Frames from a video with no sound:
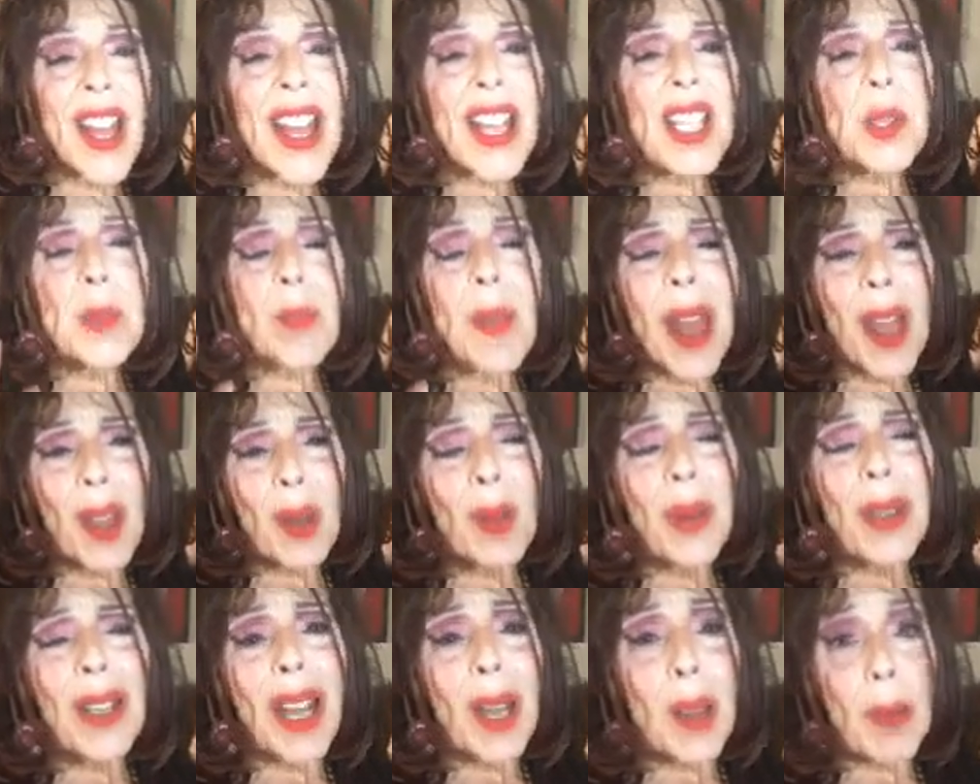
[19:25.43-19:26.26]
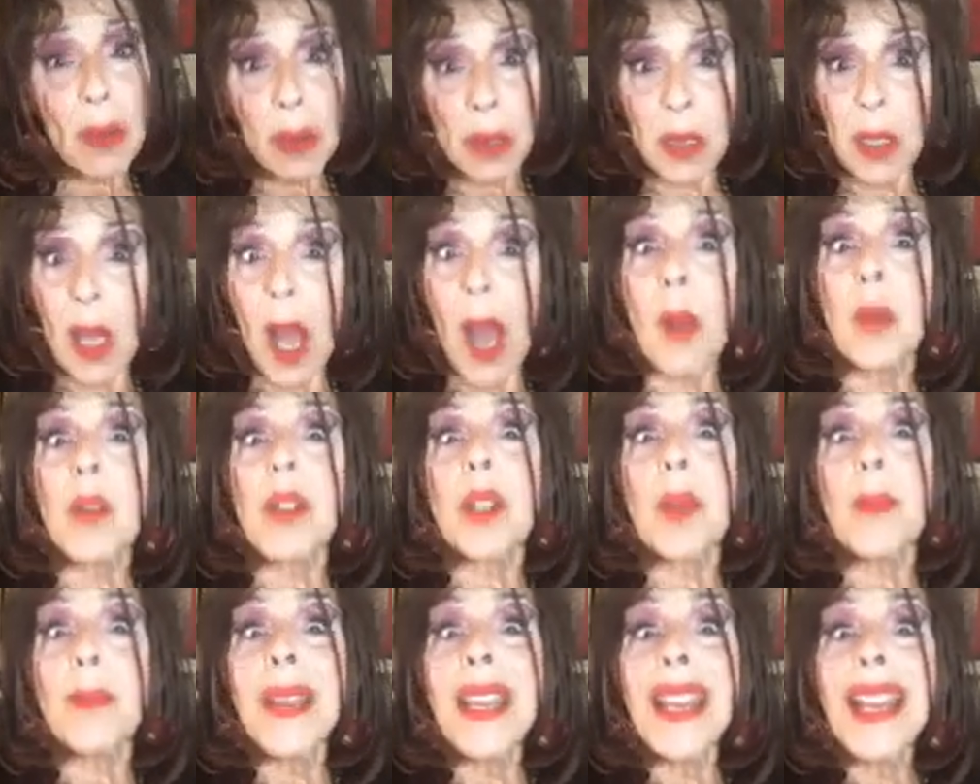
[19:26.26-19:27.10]
That's back when I
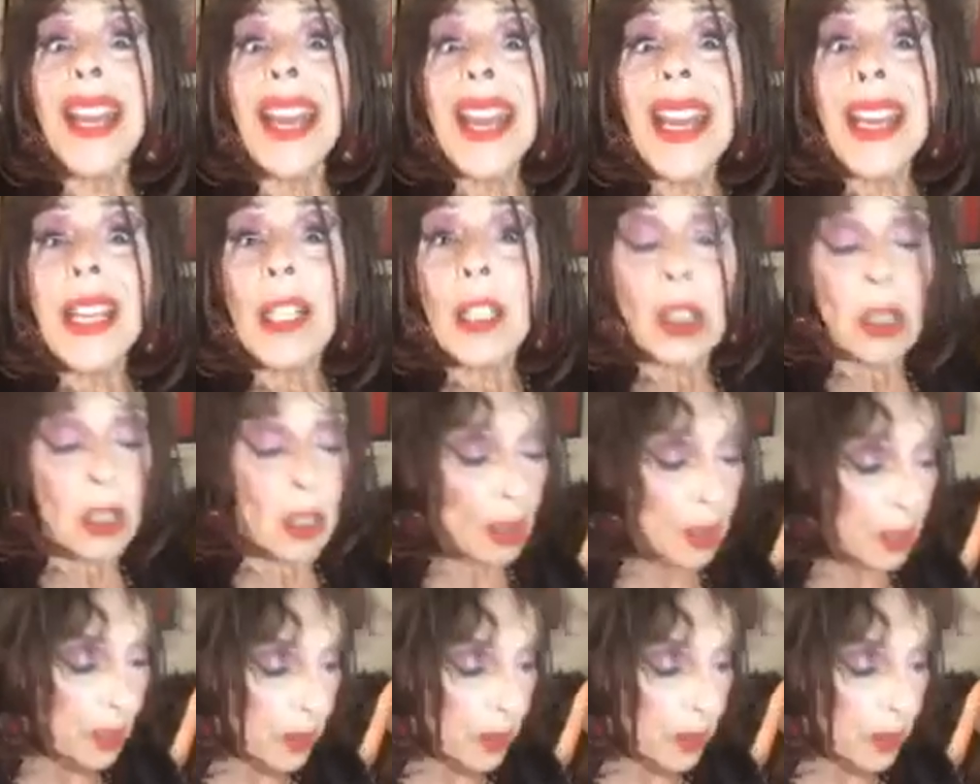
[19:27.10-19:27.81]
was a meat eater.